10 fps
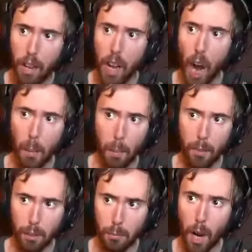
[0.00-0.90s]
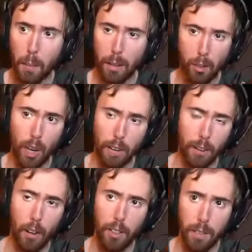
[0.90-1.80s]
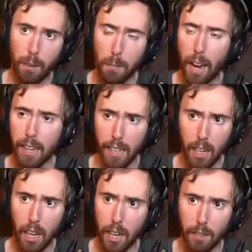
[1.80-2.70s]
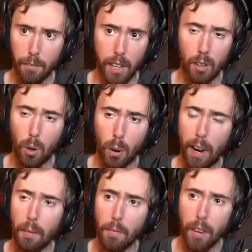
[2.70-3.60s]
I remember this mob had a lot of health even back in, uh, in Vanilla WoW.